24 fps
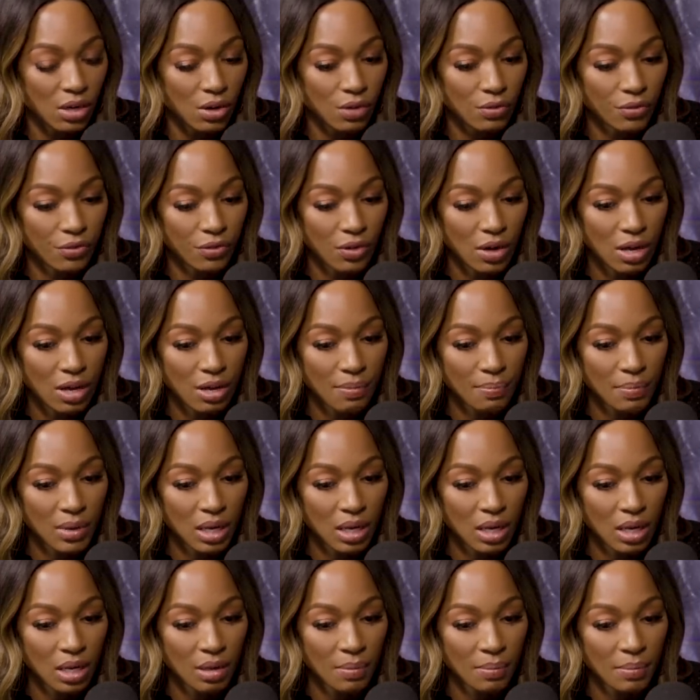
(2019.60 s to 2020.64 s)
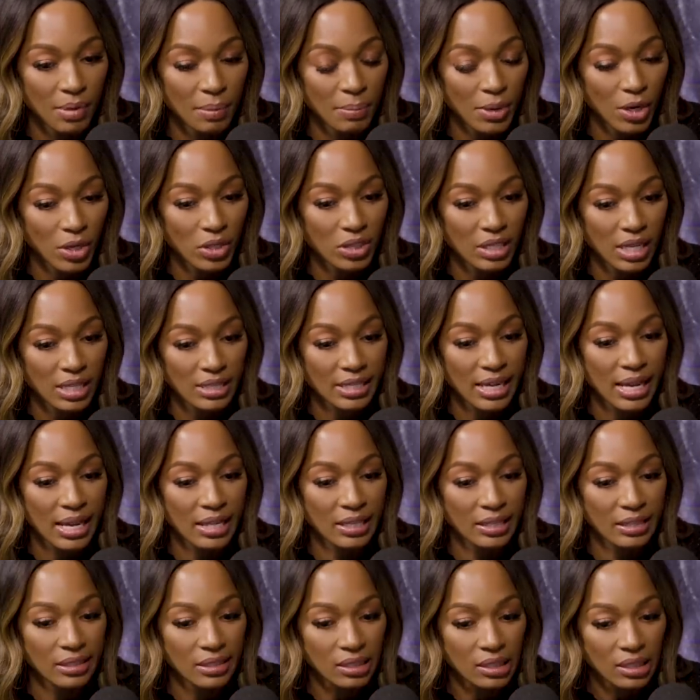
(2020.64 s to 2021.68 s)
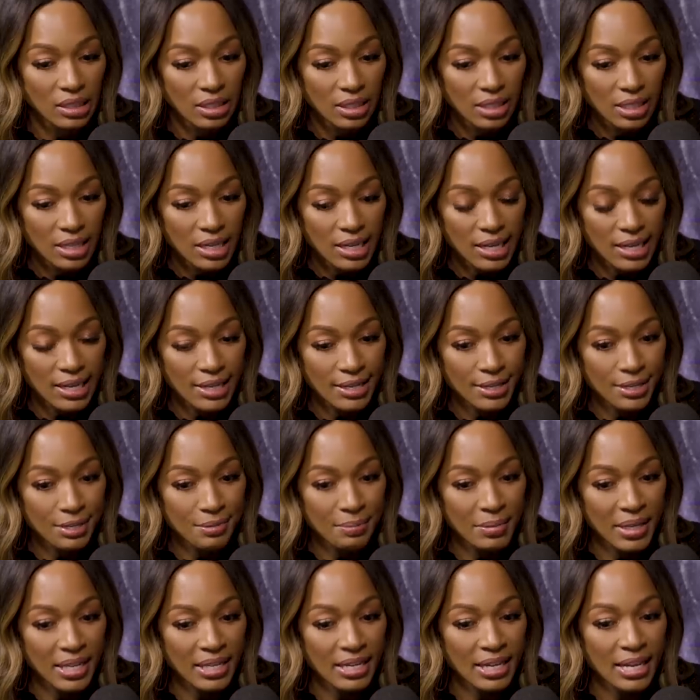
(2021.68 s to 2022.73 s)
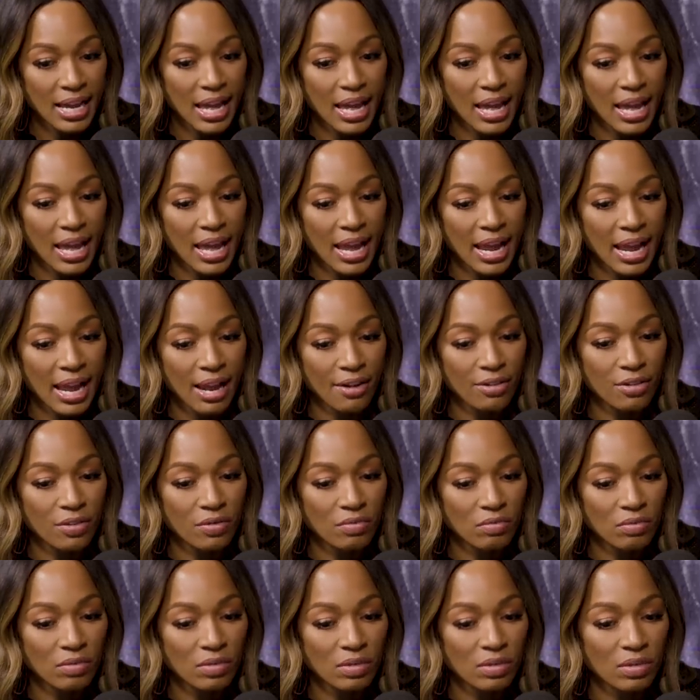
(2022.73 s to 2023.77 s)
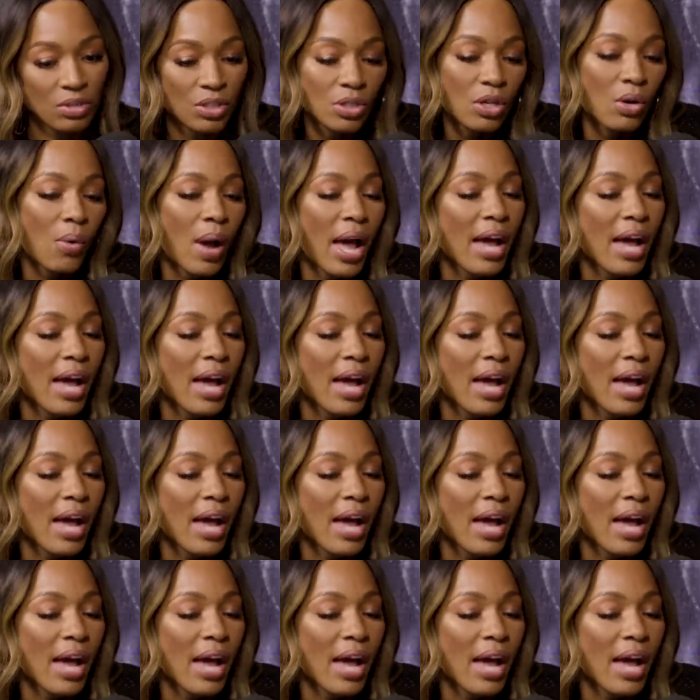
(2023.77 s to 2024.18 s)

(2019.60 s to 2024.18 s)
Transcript: go from um, America's Got Talent, mm-hmm. um, and and you don't